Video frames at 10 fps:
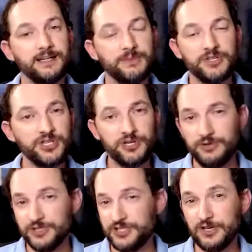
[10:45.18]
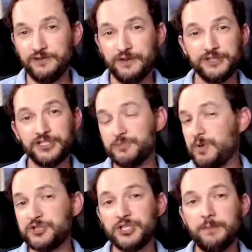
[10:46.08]
secure software, and
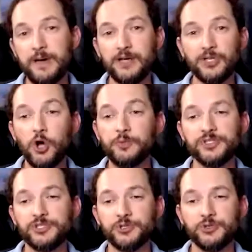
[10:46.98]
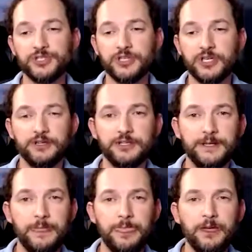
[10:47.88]
especially about open source security.